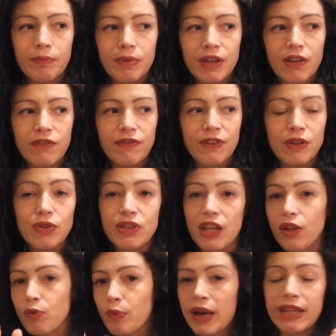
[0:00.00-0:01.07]
confused
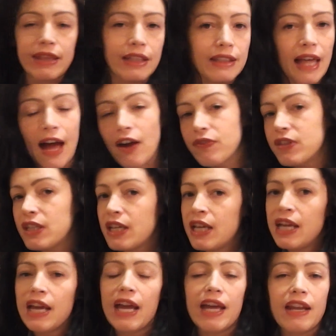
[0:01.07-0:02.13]
on the right and the left
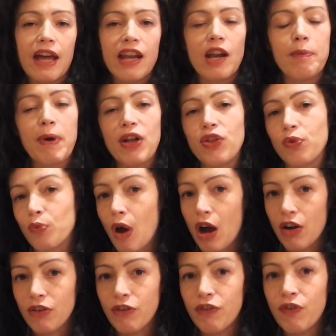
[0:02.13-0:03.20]
and end up on the
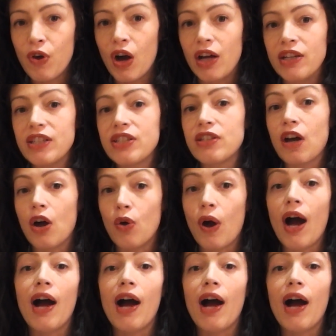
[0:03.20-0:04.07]
wrong foot. So